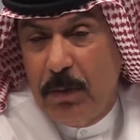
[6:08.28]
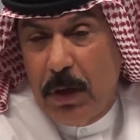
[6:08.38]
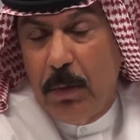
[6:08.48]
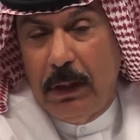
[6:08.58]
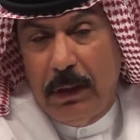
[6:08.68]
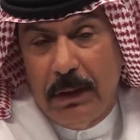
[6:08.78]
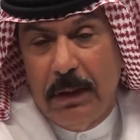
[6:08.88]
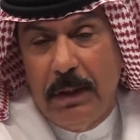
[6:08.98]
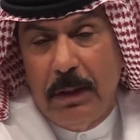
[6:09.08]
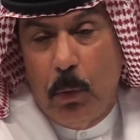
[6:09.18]
we will
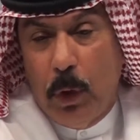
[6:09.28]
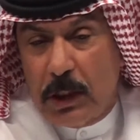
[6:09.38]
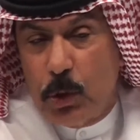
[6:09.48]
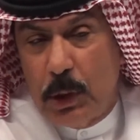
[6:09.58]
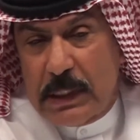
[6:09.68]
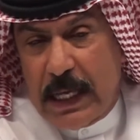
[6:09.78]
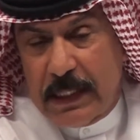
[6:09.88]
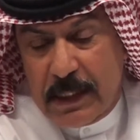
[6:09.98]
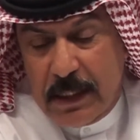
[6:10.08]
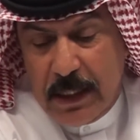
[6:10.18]
work towards
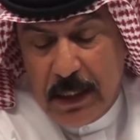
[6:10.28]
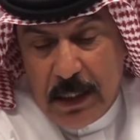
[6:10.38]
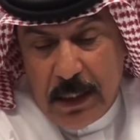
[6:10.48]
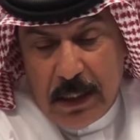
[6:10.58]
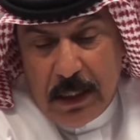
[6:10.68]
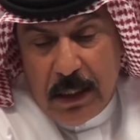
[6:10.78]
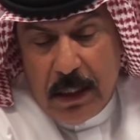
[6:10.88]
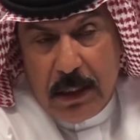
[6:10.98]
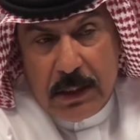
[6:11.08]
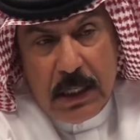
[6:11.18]
that.
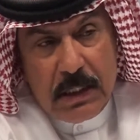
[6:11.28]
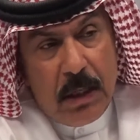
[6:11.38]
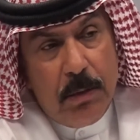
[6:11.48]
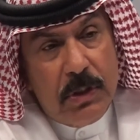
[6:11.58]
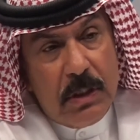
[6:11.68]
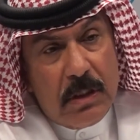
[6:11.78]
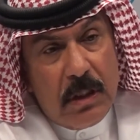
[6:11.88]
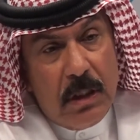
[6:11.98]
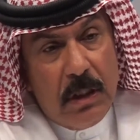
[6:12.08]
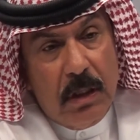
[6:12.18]
Tennis Emirates is
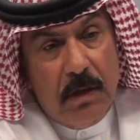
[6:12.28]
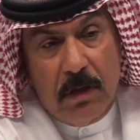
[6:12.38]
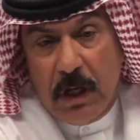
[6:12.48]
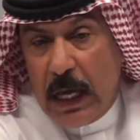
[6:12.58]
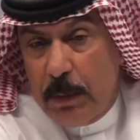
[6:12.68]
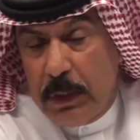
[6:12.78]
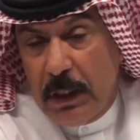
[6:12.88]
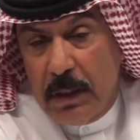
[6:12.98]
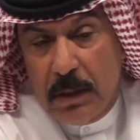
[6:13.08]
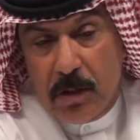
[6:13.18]
very
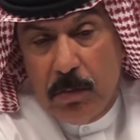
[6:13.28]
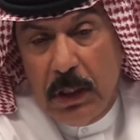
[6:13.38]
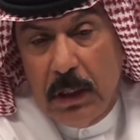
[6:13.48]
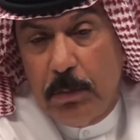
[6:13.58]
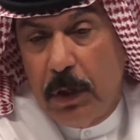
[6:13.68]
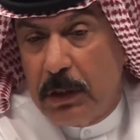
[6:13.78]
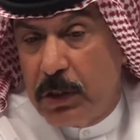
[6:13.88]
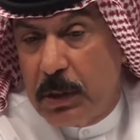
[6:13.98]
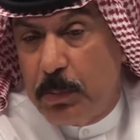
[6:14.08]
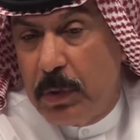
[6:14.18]
happy to be in
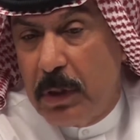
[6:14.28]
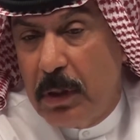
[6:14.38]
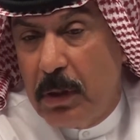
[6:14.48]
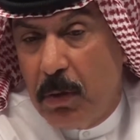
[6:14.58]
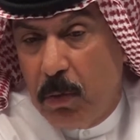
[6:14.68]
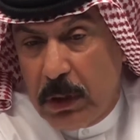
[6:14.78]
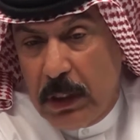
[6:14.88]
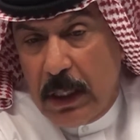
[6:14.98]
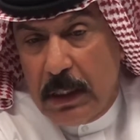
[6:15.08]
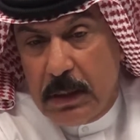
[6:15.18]
partnership with
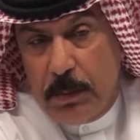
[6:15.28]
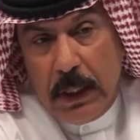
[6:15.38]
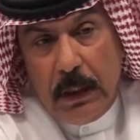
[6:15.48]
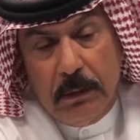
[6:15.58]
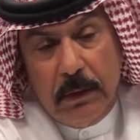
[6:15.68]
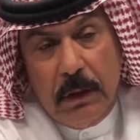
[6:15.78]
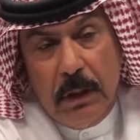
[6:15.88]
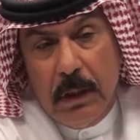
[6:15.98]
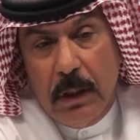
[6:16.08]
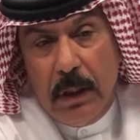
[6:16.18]
the ITPL
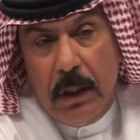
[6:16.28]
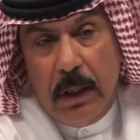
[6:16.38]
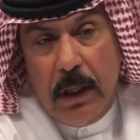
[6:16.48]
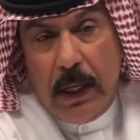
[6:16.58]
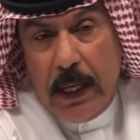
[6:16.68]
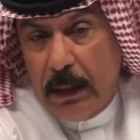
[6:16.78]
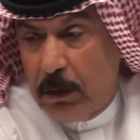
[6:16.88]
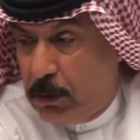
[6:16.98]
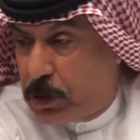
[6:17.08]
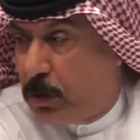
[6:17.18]
and
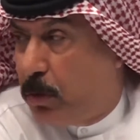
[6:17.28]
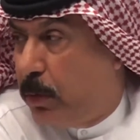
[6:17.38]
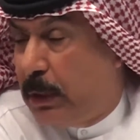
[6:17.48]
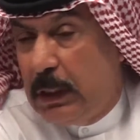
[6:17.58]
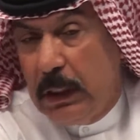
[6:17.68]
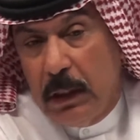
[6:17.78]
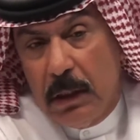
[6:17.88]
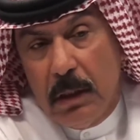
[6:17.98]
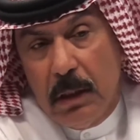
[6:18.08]
also with the